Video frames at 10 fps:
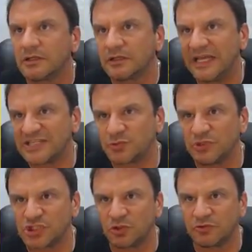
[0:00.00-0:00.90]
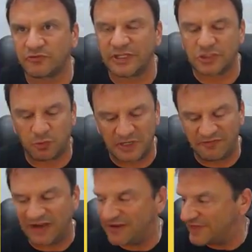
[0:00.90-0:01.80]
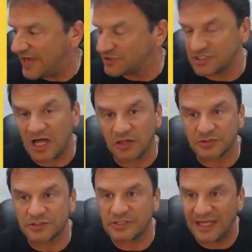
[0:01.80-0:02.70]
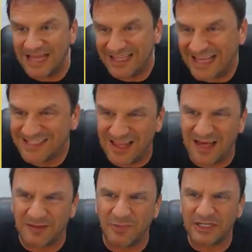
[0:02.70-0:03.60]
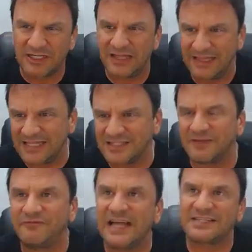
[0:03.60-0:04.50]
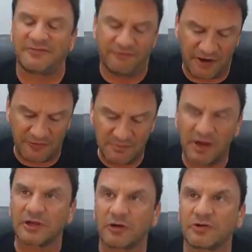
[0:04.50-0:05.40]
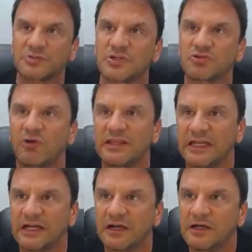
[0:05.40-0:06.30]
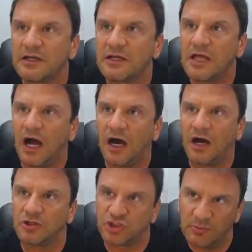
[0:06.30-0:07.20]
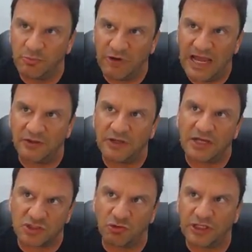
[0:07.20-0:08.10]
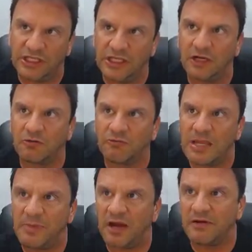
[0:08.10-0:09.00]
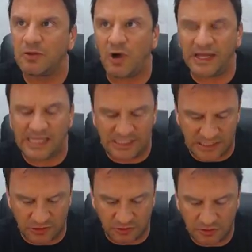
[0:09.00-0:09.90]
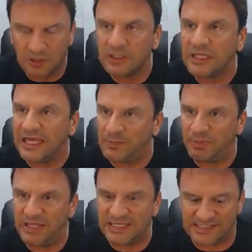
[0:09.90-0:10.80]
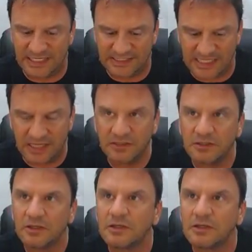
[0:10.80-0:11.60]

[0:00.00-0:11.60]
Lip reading: last one sold for like $25,000. That's a lot of money. That's a very Merry Christmas right there. Jim Brown, not his rookie year. Ray Berry, Y.A. Tittle in a PSA 10,